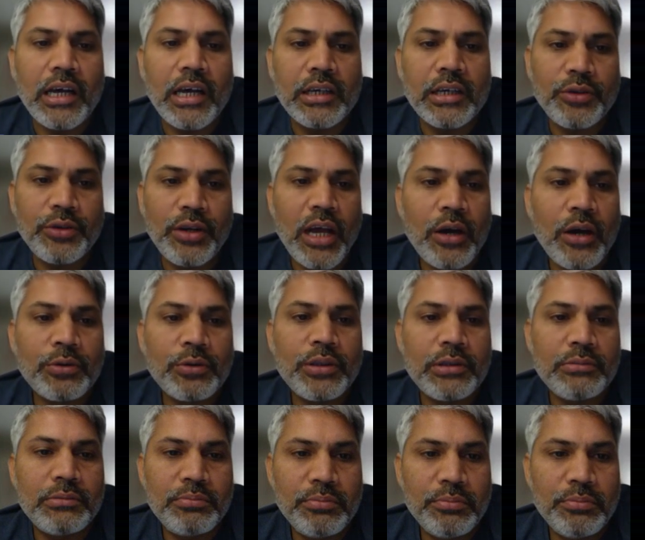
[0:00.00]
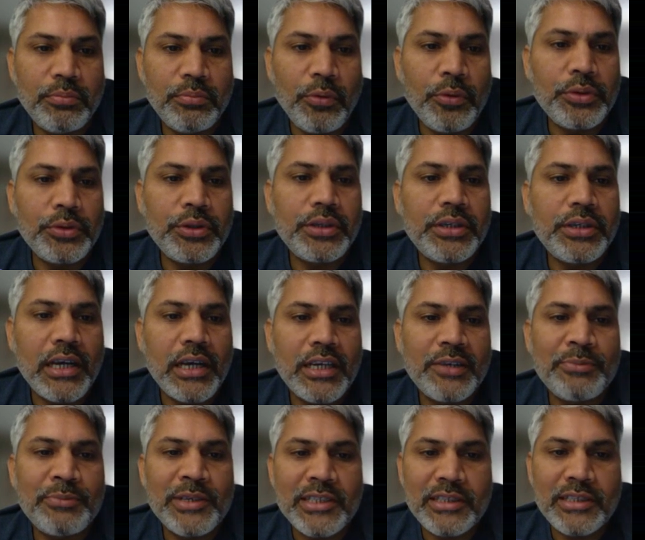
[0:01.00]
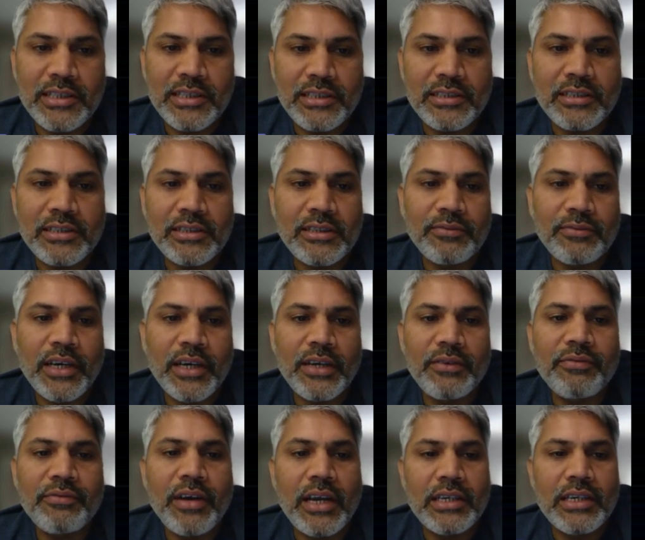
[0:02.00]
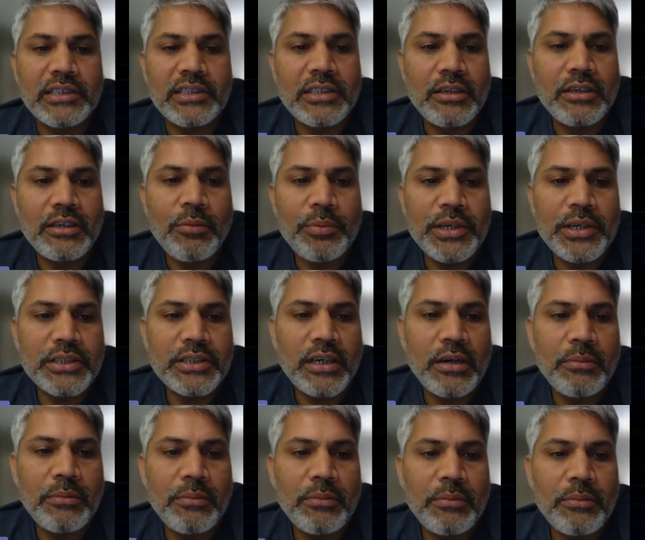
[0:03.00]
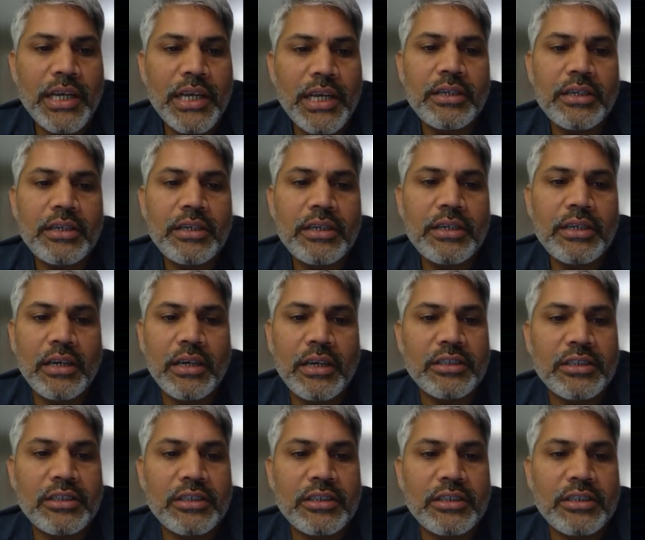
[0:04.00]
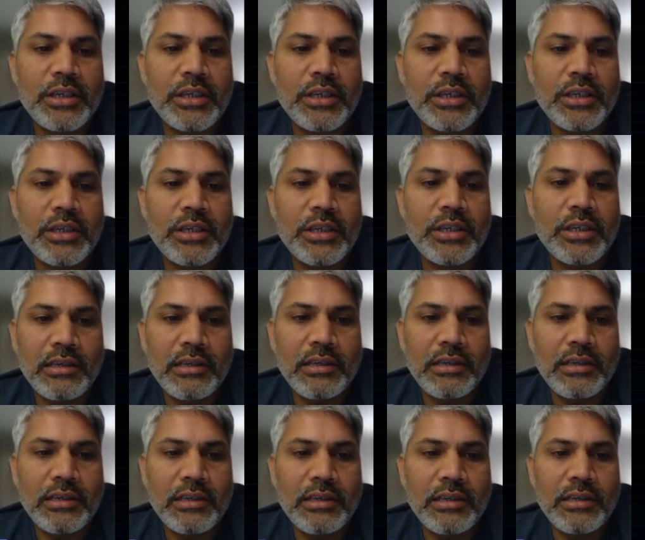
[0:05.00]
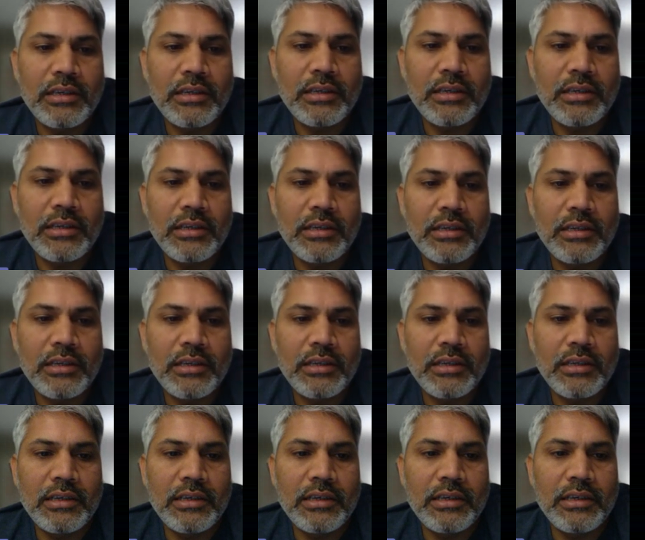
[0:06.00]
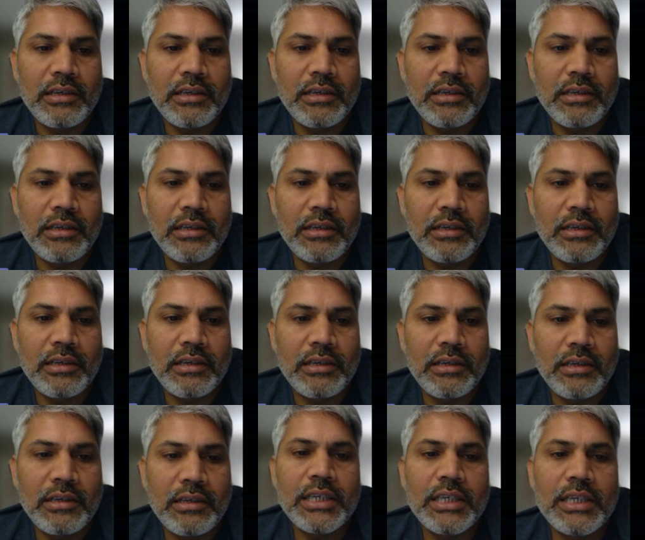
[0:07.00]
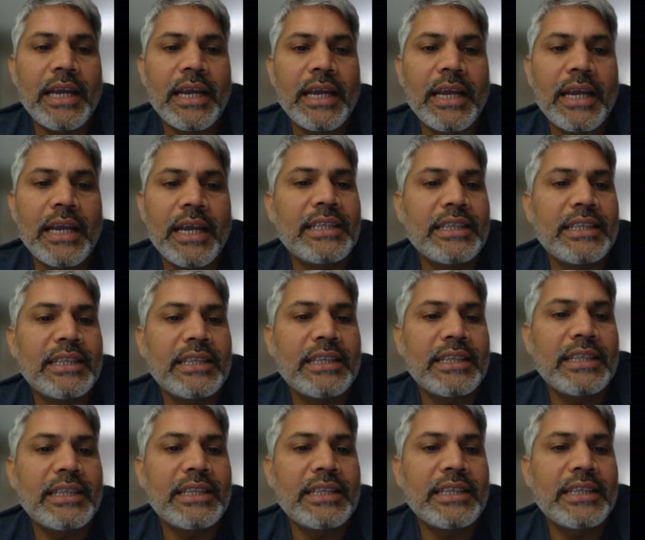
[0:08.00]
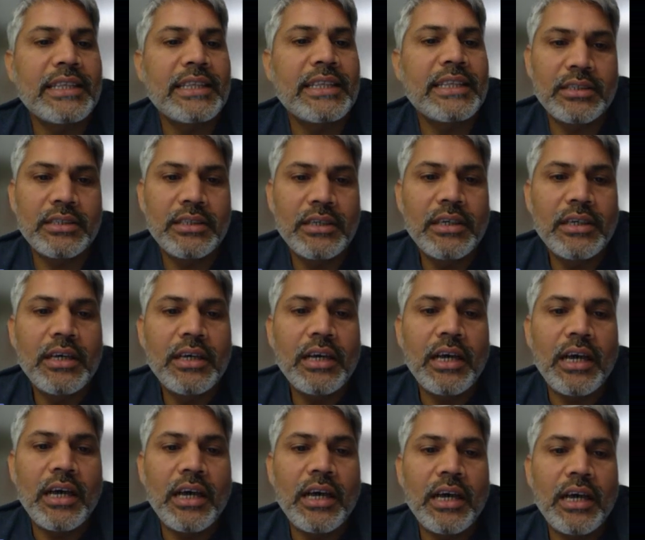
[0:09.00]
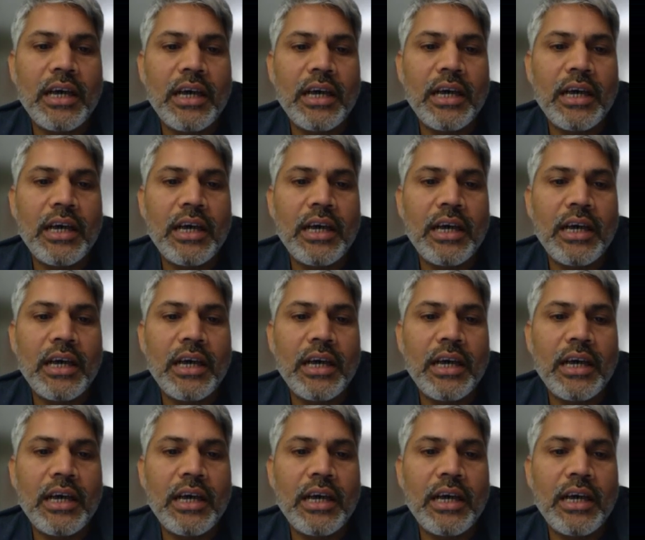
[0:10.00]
So now both Dynamics 365 Finance and Operation application and customer engagement applications are basically getting the data staged